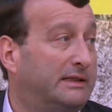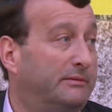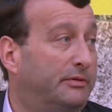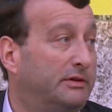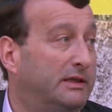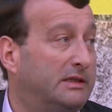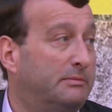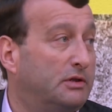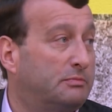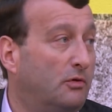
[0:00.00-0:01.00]
standpoint, it's
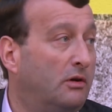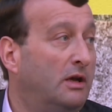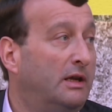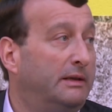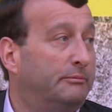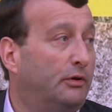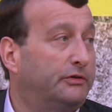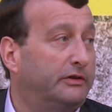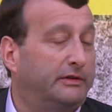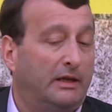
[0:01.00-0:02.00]
much more
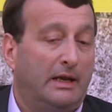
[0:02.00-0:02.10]
important.